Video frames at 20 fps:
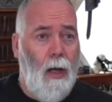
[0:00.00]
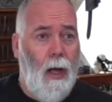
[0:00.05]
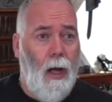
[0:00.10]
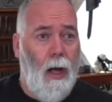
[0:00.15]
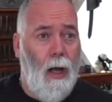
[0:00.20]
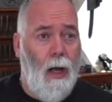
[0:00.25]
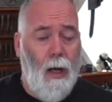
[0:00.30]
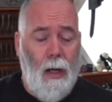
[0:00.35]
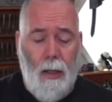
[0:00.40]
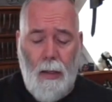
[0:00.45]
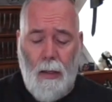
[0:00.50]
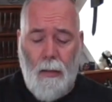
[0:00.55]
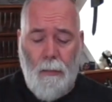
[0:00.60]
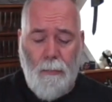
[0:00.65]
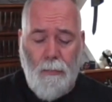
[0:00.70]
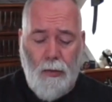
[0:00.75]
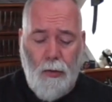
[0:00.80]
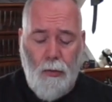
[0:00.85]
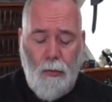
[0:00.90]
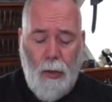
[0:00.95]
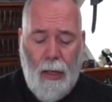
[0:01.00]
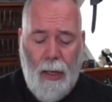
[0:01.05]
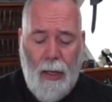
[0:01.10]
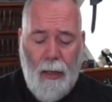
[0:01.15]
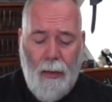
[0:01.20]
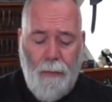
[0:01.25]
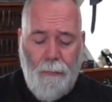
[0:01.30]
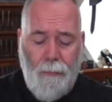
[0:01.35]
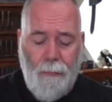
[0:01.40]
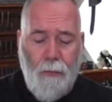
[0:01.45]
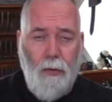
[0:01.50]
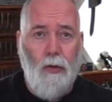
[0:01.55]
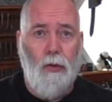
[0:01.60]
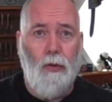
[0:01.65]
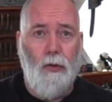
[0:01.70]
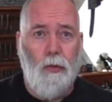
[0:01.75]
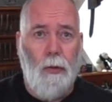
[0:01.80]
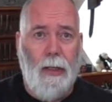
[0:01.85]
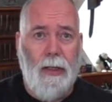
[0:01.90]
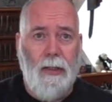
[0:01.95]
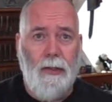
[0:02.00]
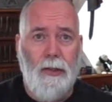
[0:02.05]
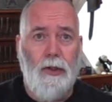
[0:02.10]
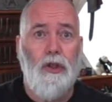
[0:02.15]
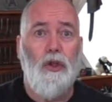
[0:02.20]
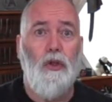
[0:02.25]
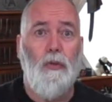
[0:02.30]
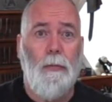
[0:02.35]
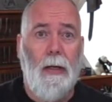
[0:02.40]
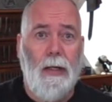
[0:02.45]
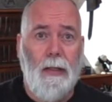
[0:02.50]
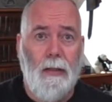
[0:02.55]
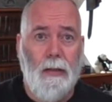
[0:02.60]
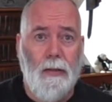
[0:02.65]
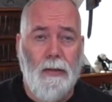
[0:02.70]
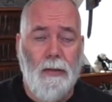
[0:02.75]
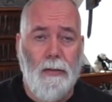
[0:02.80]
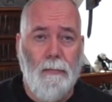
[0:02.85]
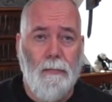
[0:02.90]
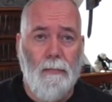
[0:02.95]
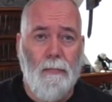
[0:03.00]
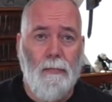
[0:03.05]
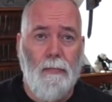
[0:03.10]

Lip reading: You have cordwainers, shoemakers.